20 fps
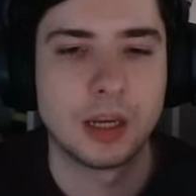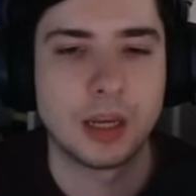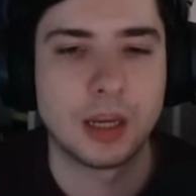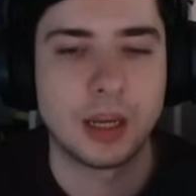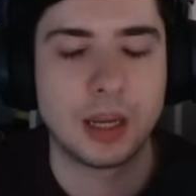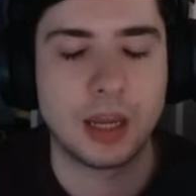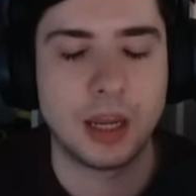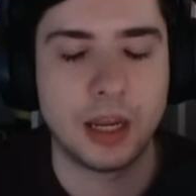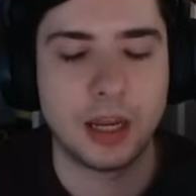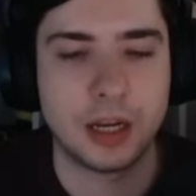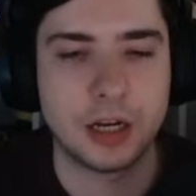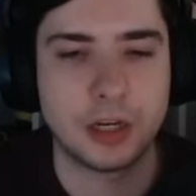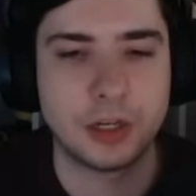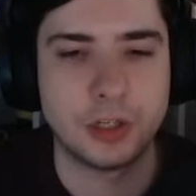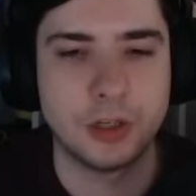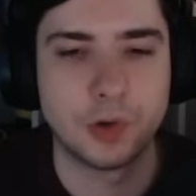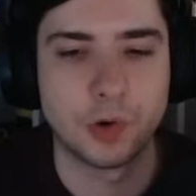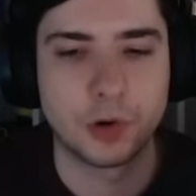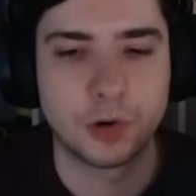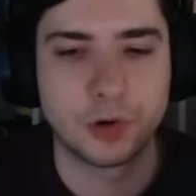and you
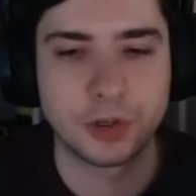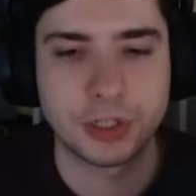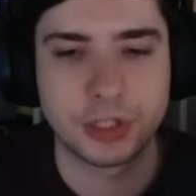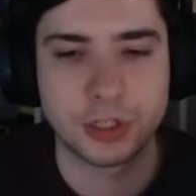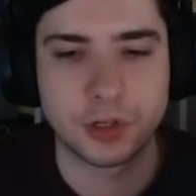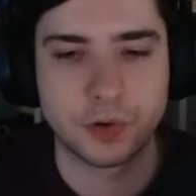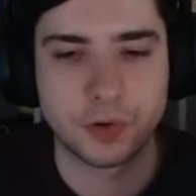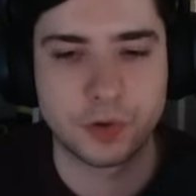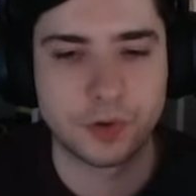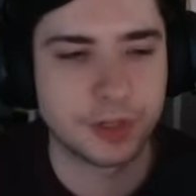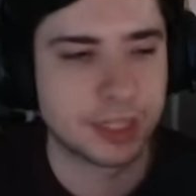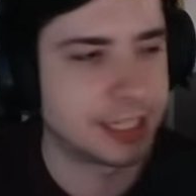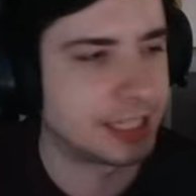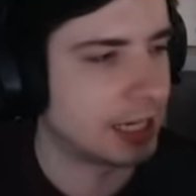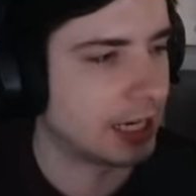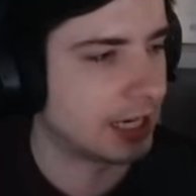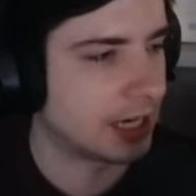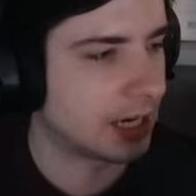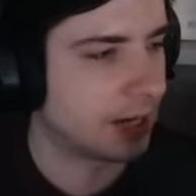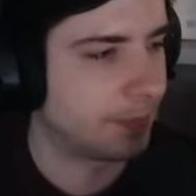also
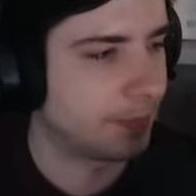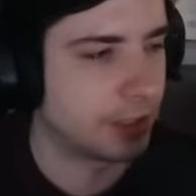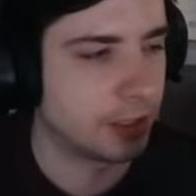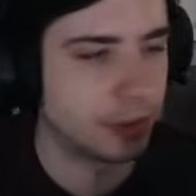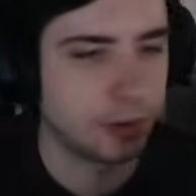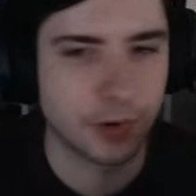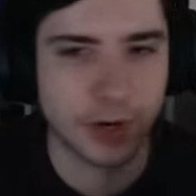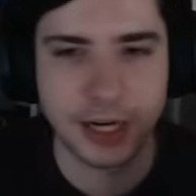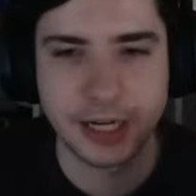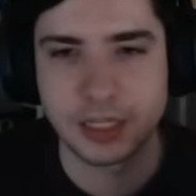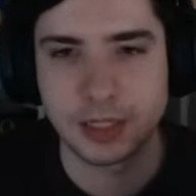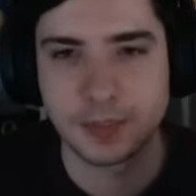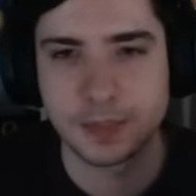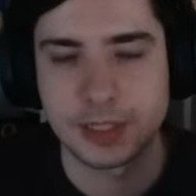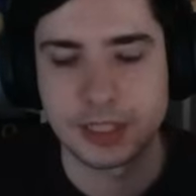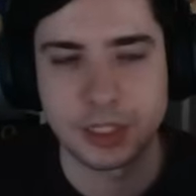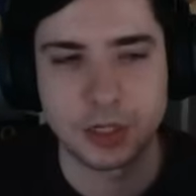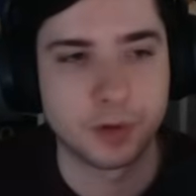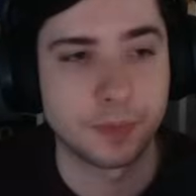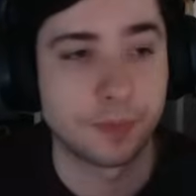stack up the new item,
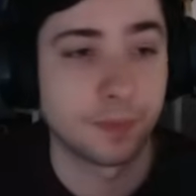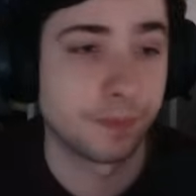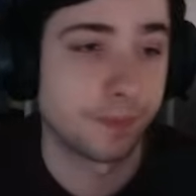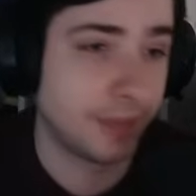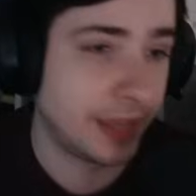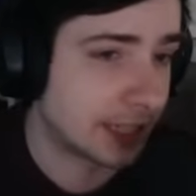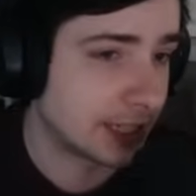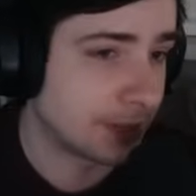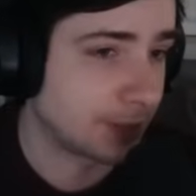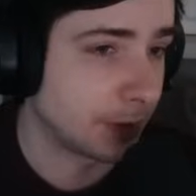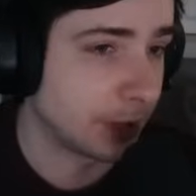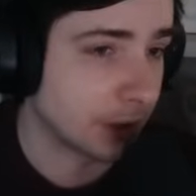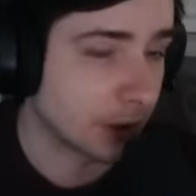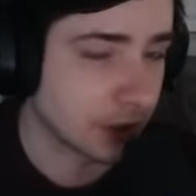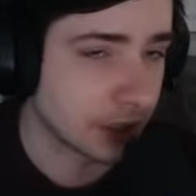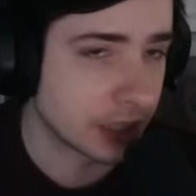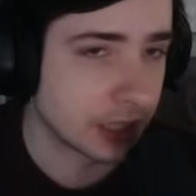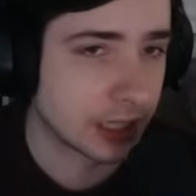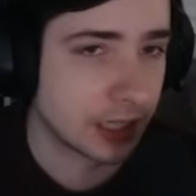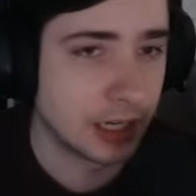so that's pretty good.